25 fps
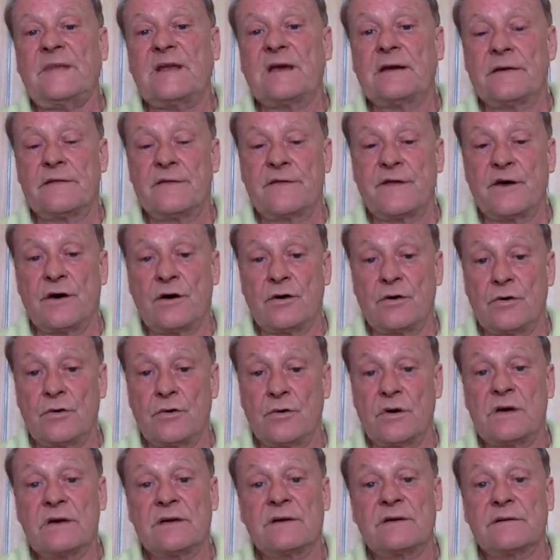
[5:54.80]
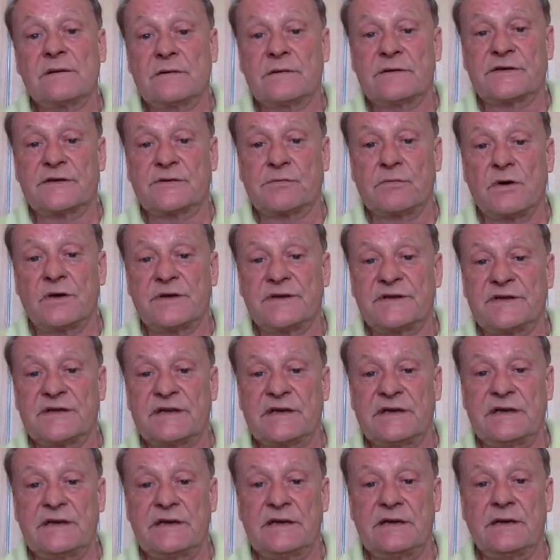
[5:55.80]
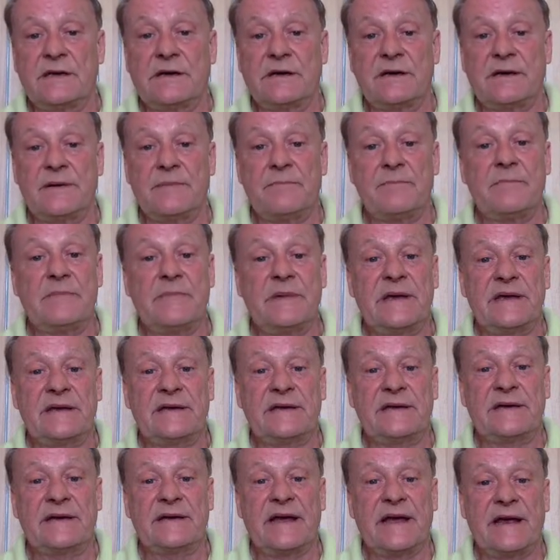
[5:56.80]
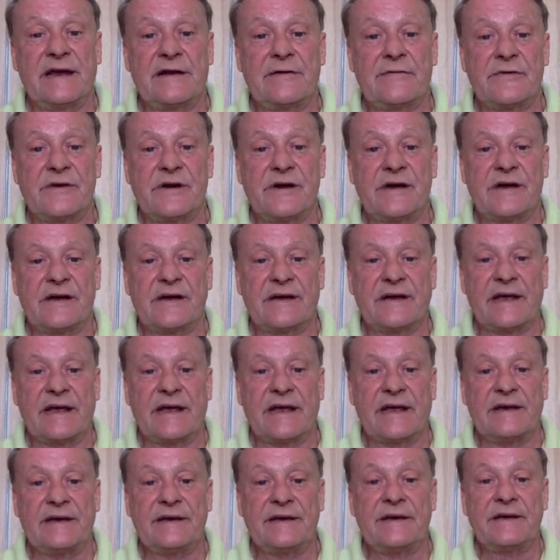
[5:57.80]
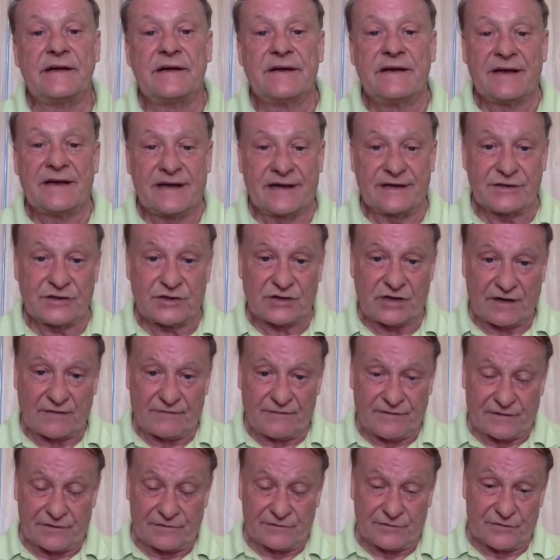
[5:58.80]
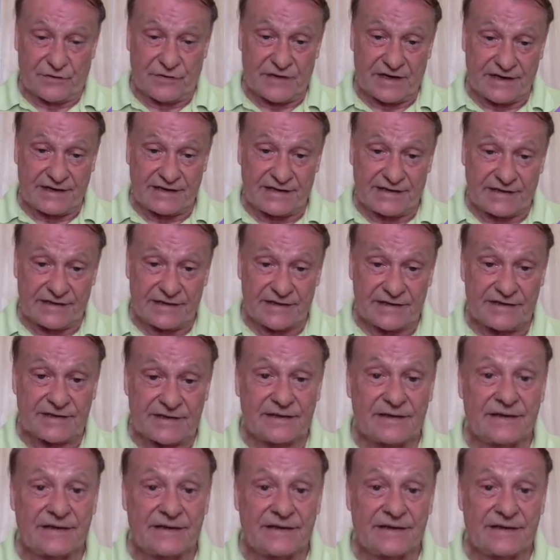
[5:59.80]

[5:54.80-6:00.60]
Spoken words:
though, Swansea made an error again, and Sheffield United